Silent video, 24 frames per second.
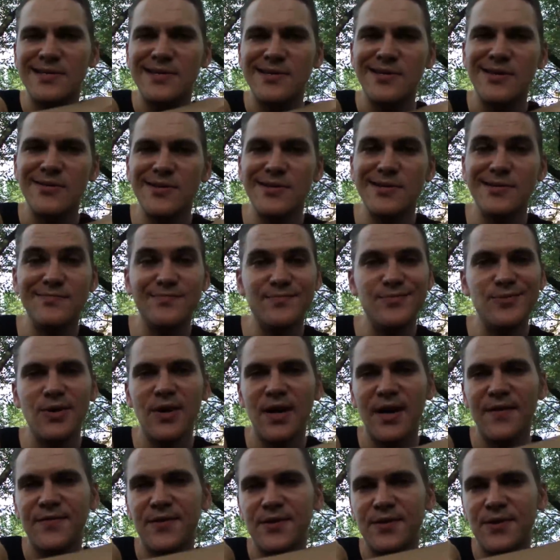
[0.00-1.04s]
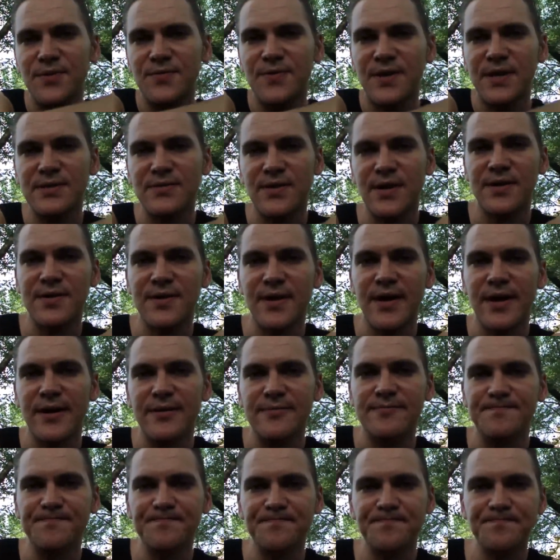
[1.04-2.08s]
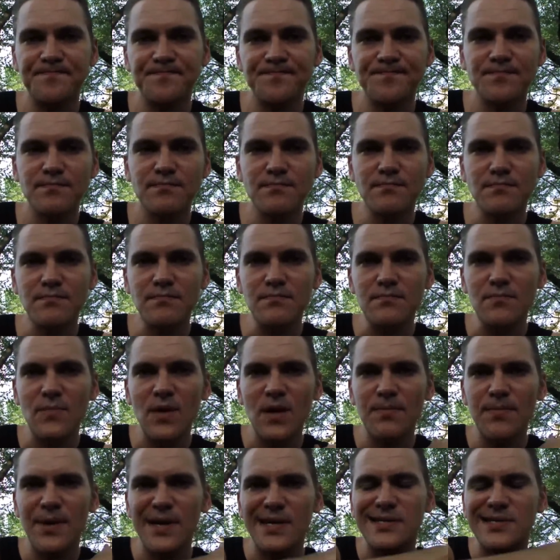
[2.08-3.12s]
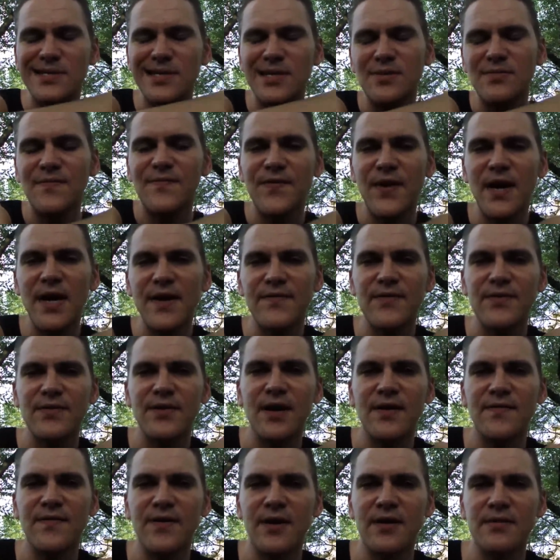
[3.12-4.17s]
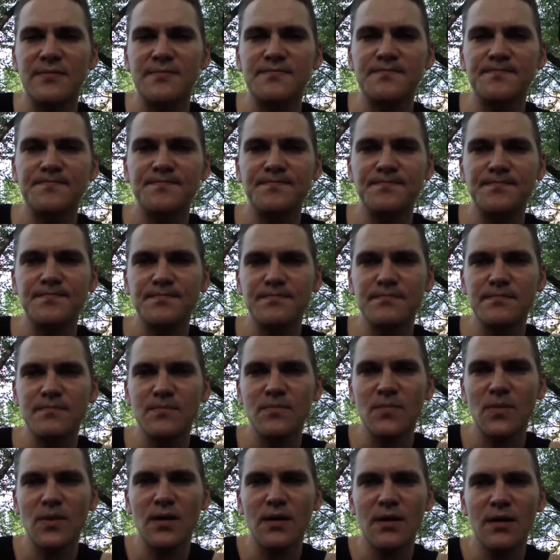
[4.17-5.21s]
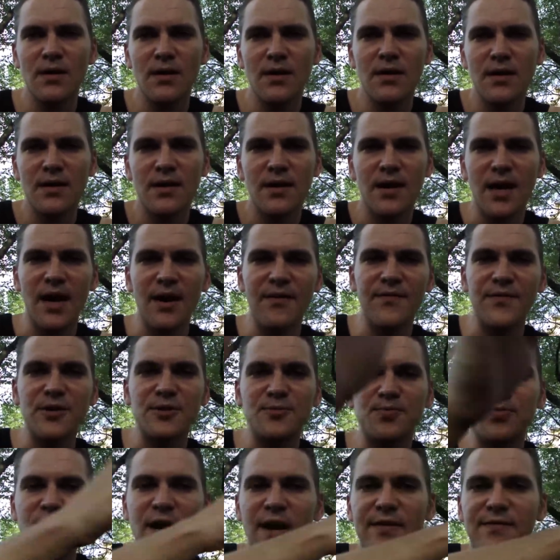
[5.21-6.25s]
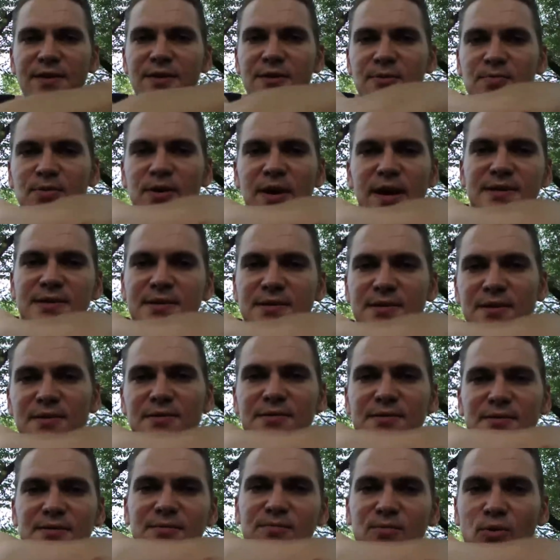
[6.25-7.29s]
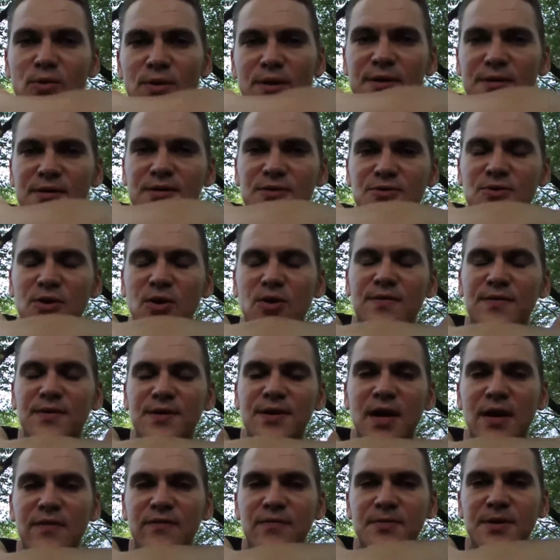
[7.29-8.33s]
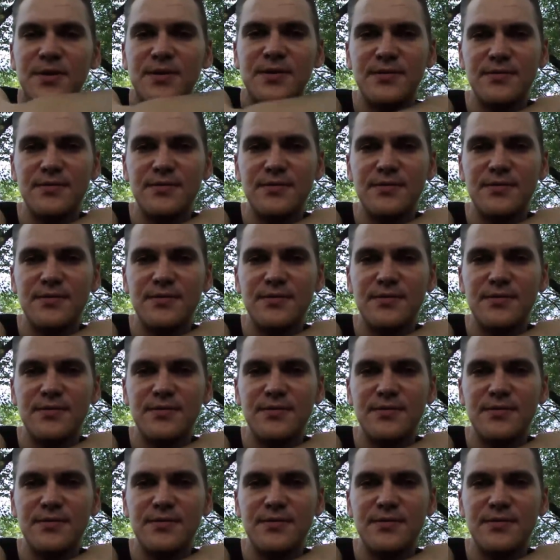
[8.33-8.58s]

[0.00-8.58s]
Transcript: to do it, you have to do things like that. But I am still in favor of um, having these private enterprises more in control of the government